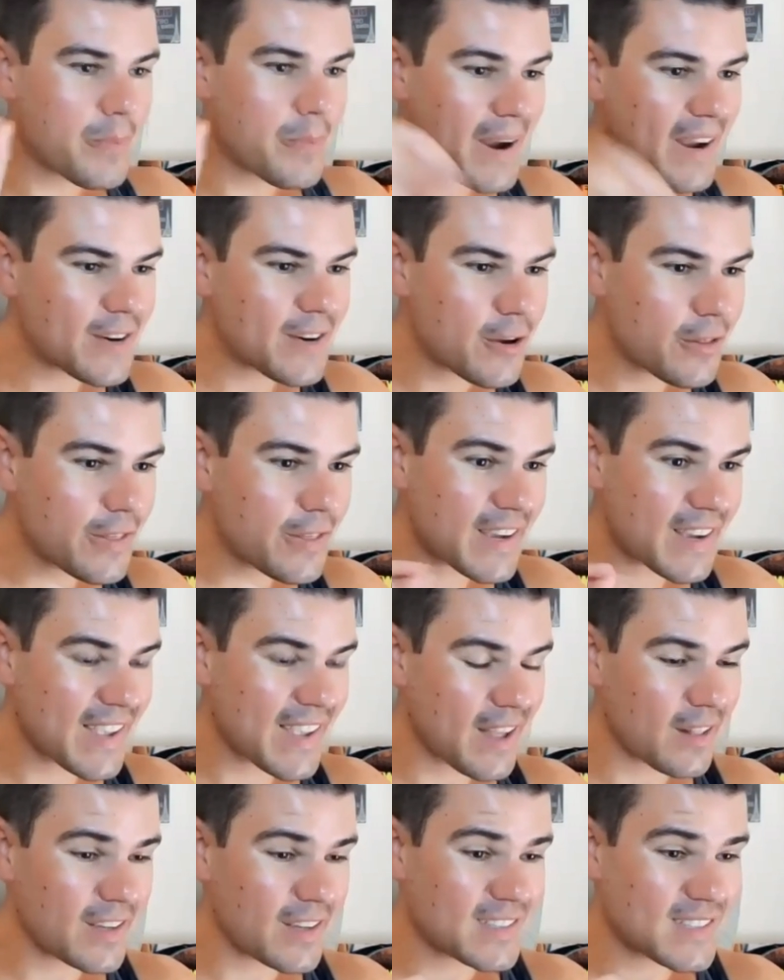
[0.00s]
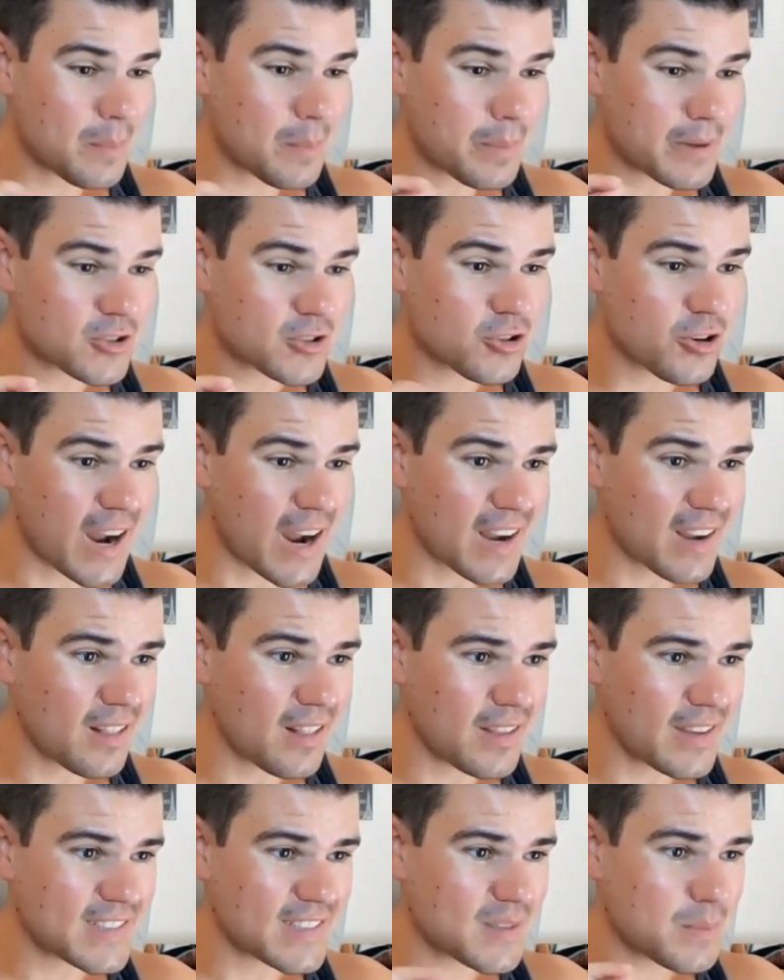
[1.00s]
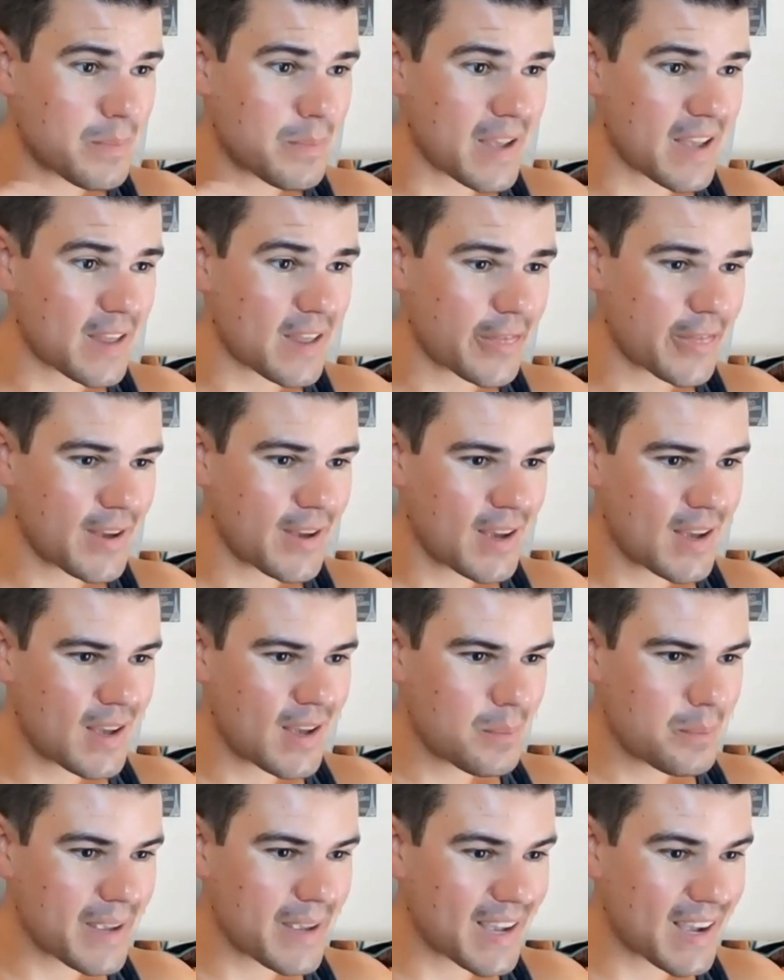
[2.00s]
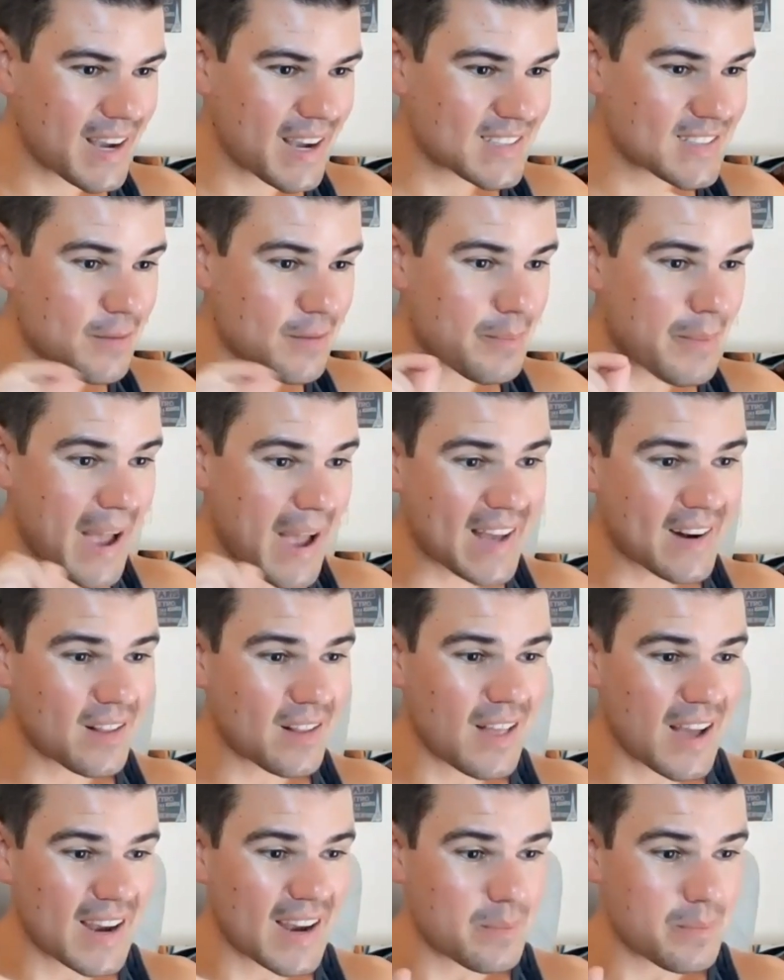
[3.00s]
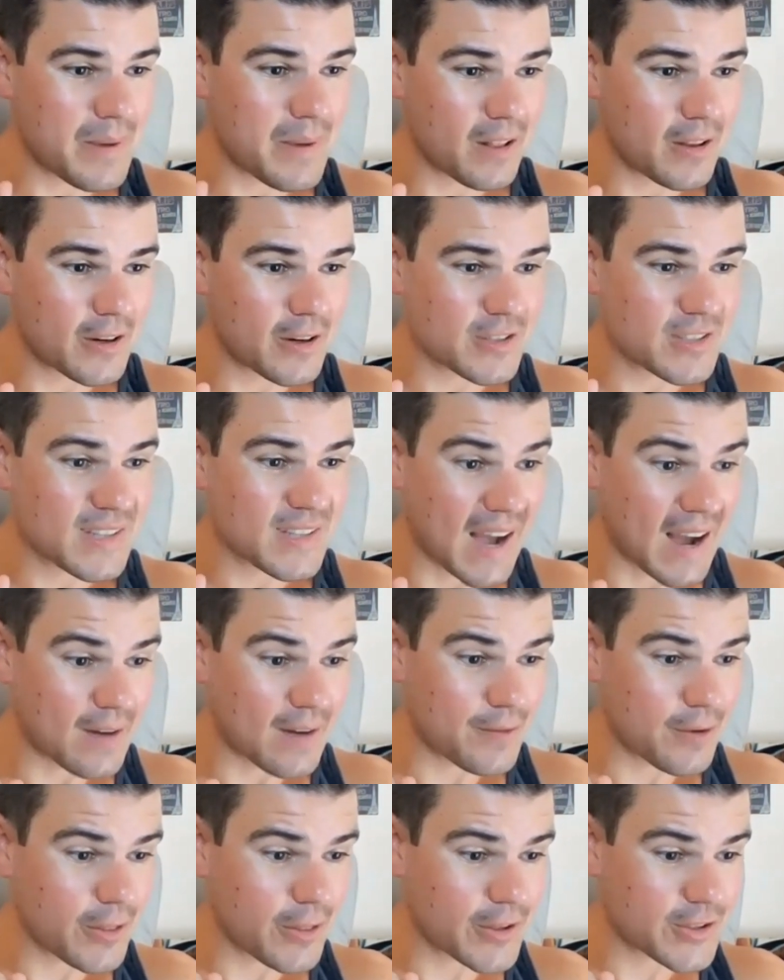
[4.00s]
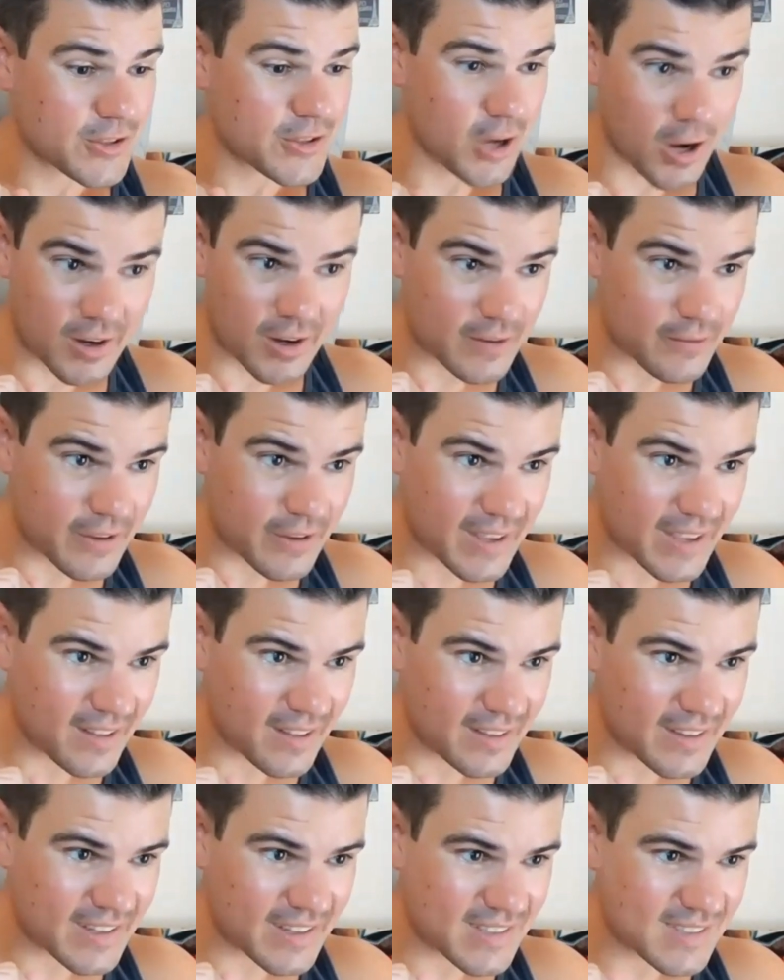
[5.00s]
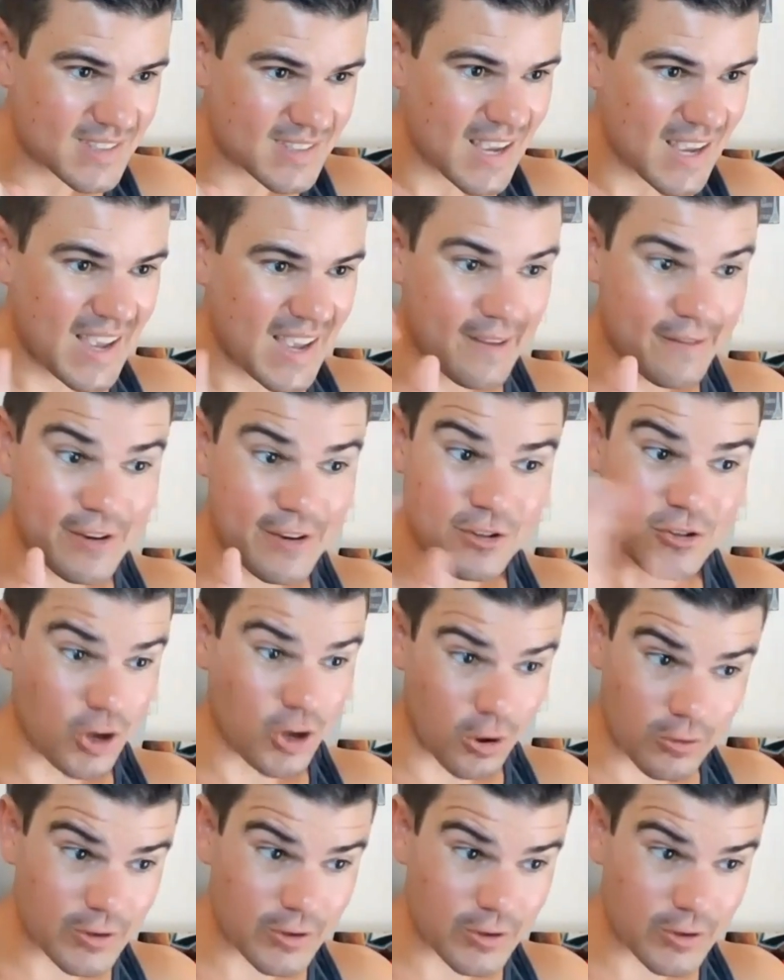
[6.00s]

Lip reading: you might know the Achilles and Patroclus myth because of Madeline Miller's novel, The Song of Achilles. If you